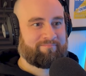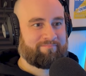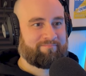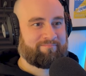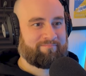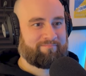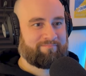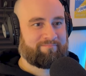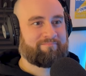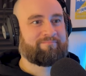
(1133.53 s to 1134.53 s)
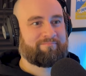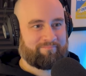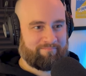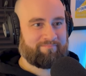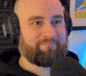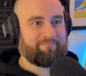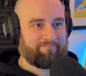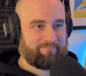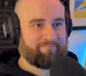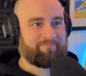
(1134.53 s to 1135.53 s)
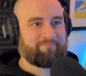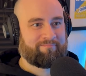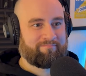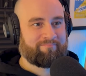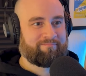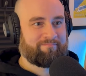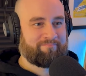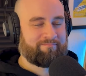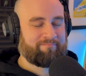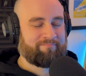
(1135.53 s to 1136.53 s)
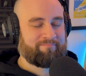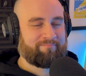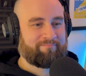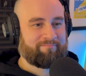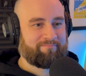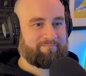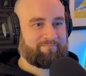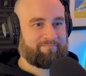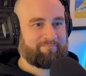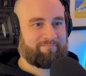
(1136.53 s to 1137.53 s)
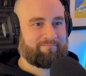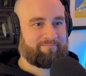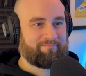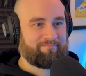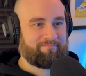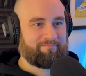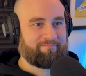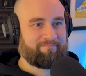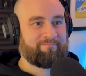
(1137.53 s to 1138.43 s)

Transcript: (not speaking)